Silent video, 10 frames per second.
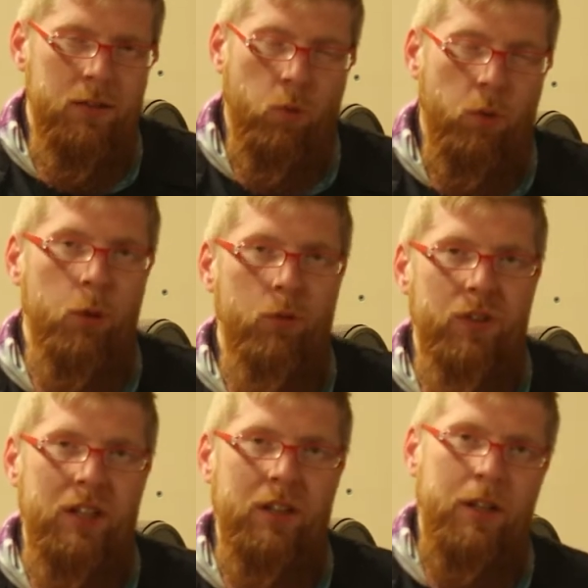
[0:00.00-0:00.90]

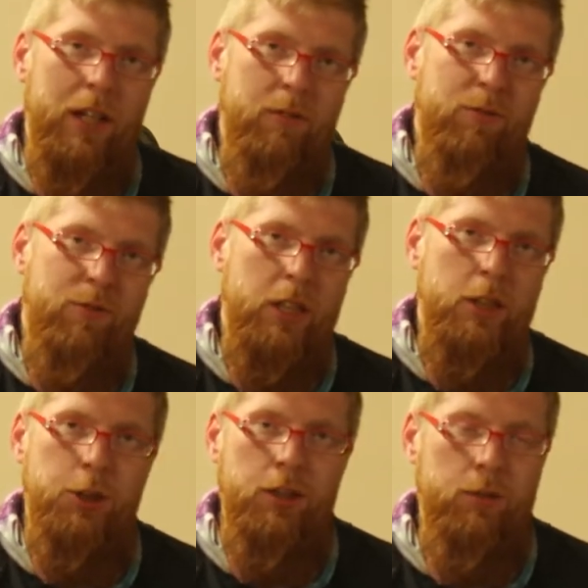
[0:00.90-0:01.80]
removing and
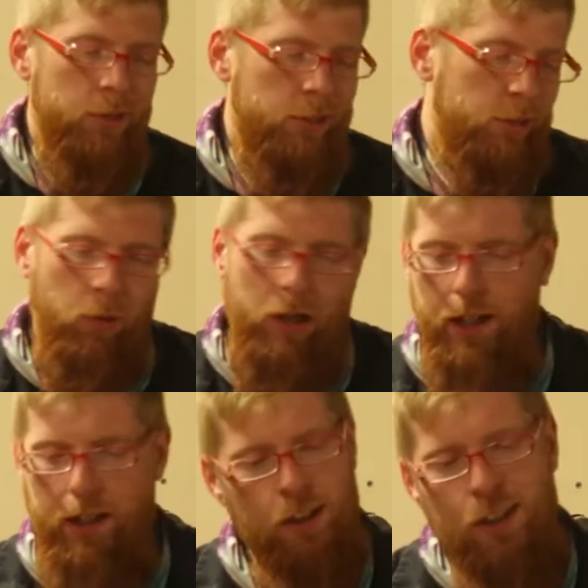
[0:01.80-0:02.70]
finishing, which is
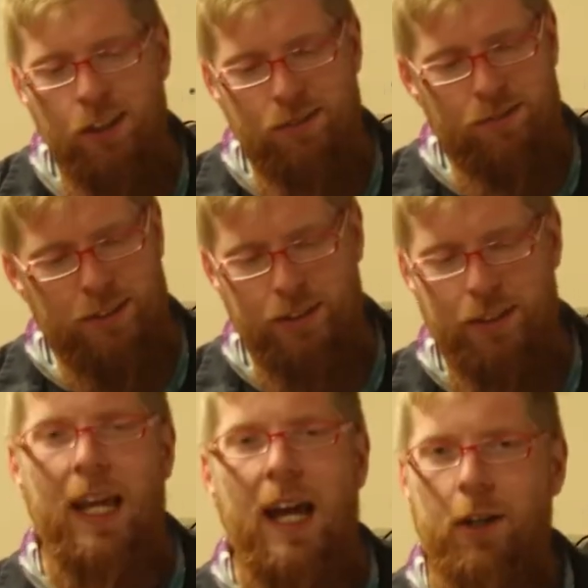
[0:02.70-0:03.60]
why
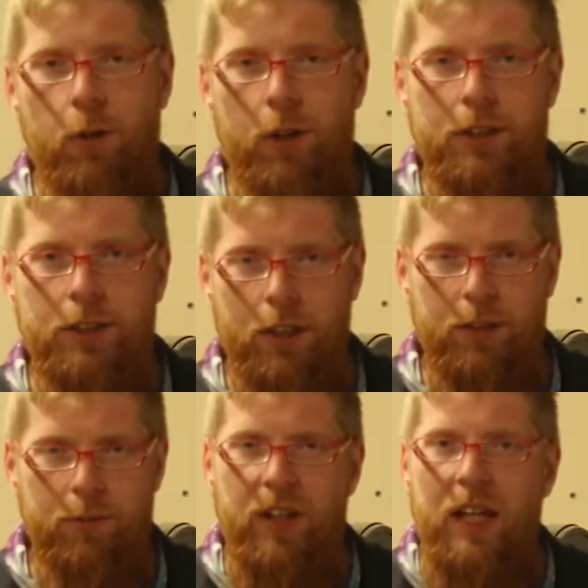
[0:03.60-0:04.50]
the categories
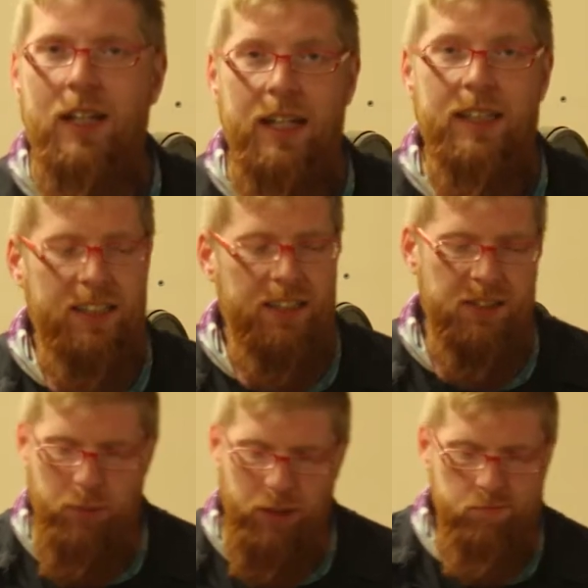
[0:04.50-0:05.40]
are vague ideas,
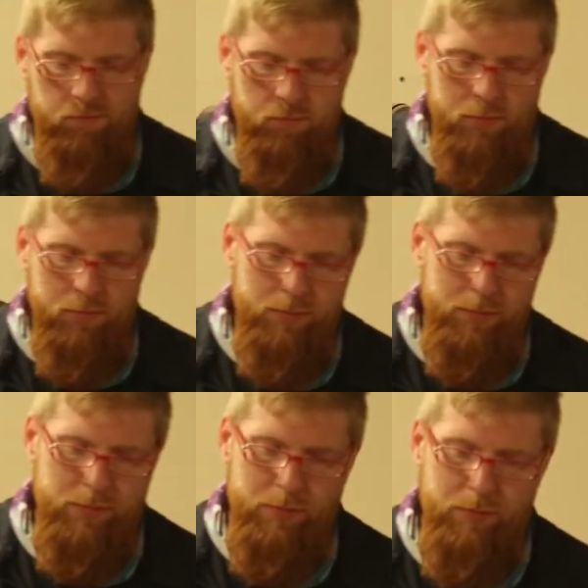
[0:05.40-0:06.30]
but
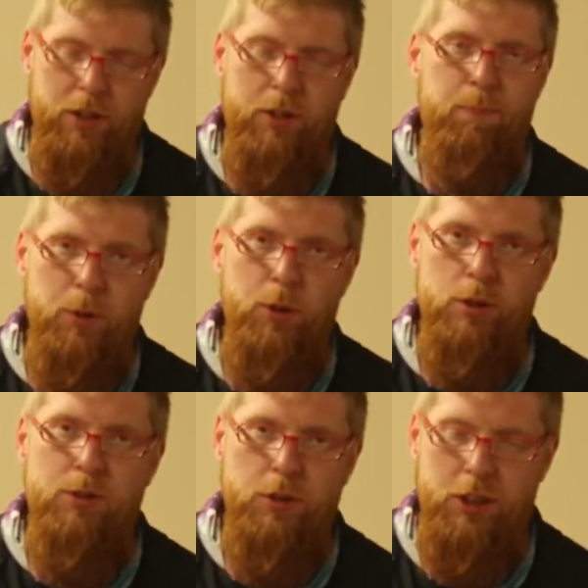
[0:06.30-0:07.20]
they're
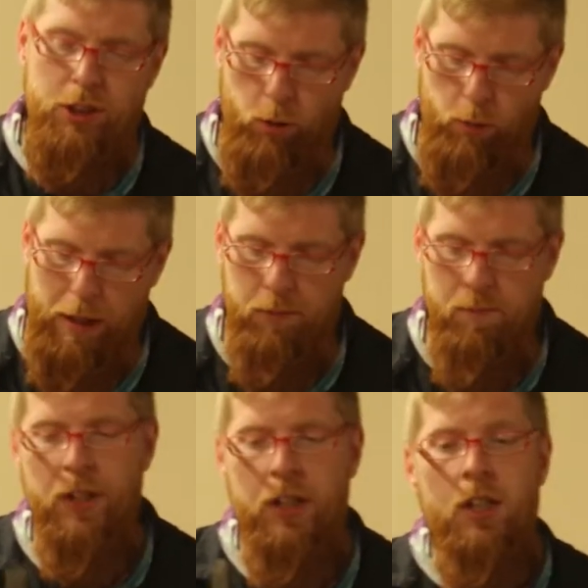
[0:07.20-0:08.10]
useful to know about.
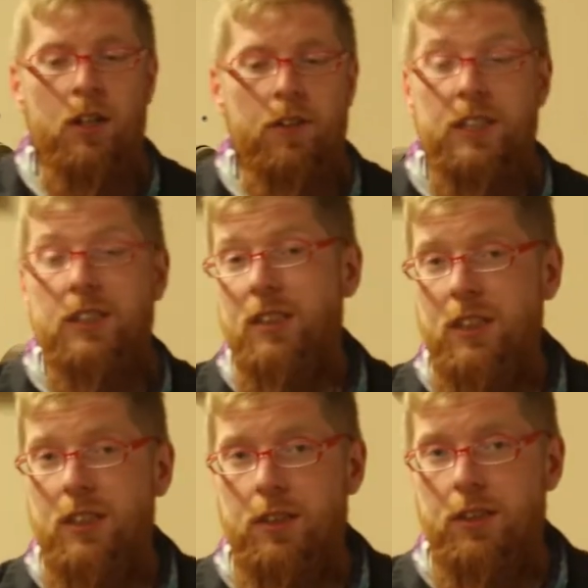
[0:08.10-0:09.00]
This
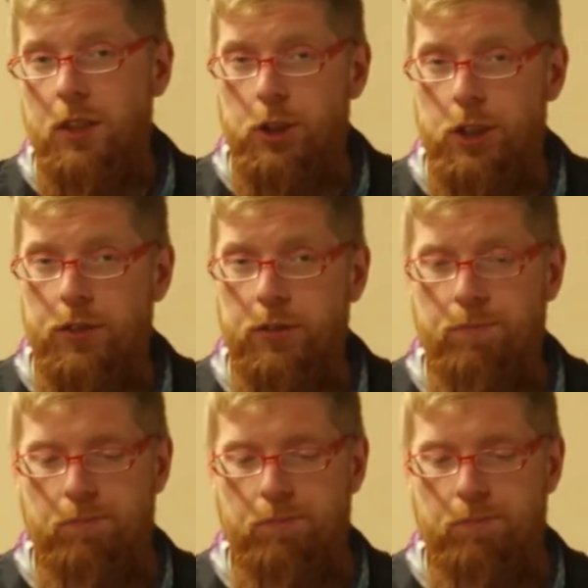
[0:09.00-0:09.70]
is a chisel.